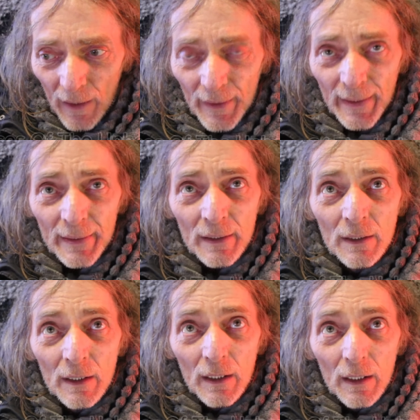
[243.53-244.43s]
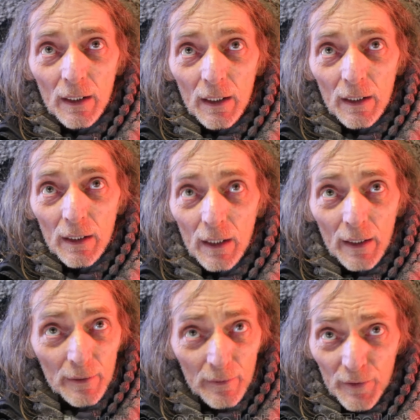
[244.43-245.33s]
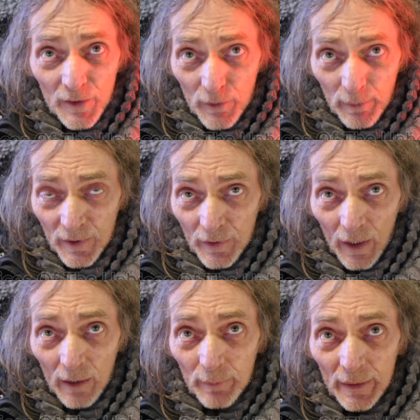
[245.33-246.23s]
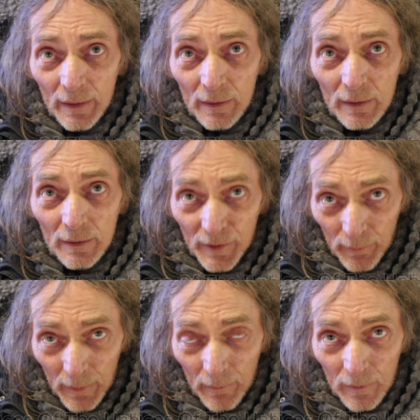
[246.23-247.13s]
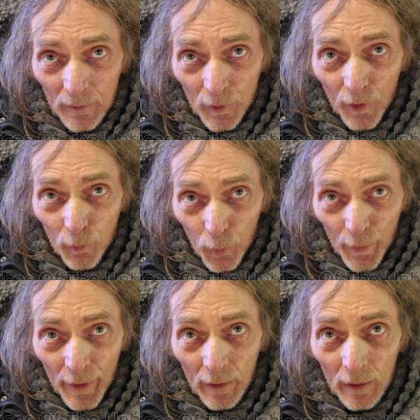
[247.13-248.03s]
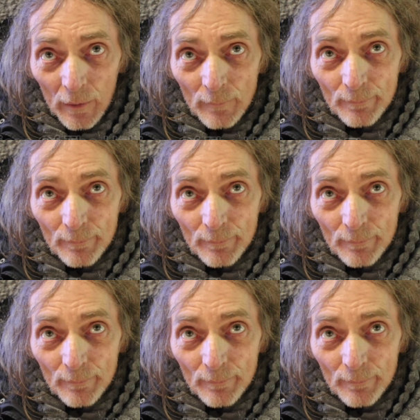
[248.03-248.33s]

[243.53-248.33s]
out here, I don't think she'd be happy. She'd be rather worried about it.